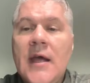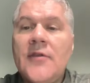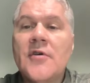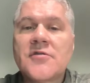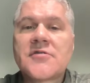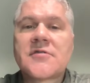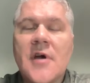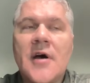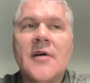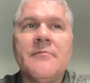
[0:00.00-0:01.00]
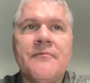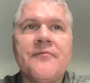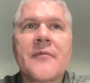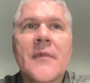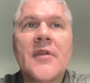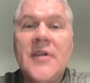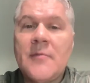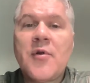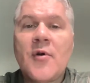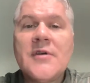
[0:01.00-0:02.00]
those the
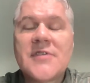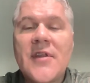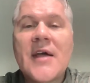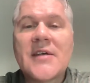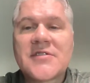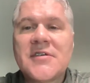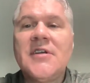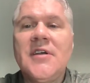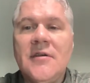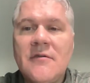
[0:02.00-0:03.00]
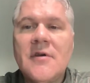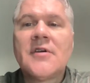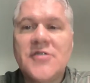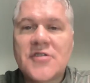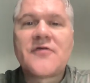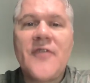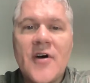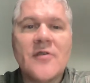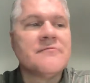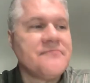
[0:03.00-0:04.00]
employees in that city just
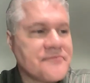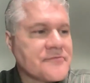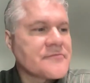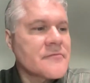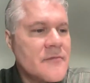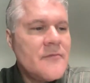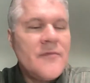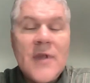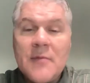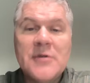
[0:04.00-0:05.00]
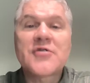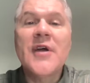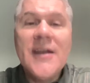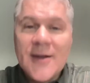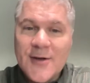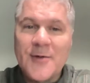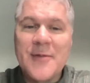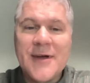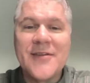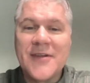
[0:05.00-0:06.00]
felt betrayed a little
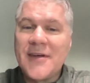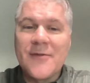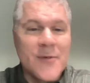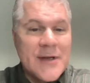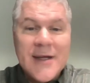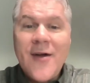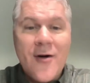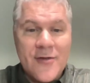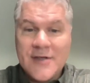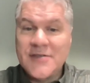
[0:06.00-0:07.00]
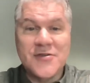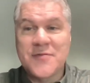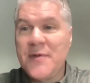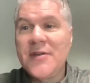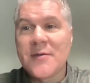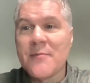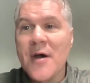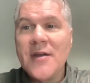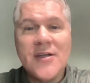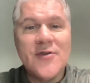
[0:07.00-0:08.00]
bit, that we did all this, you spent the
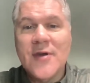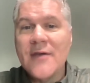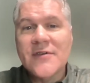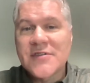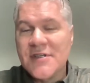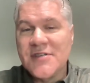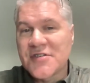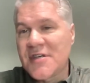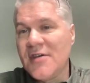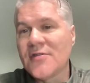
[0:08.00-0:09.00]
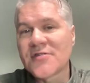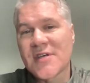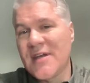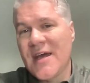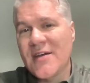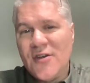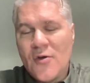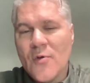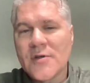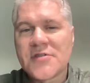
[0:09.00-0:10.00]
money, you gave us these skills, and now you
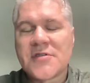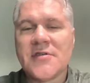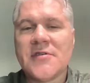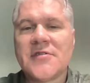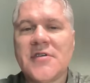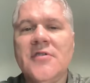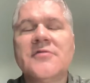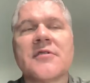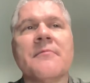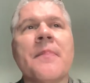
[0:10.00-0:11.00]
don't want us to use them.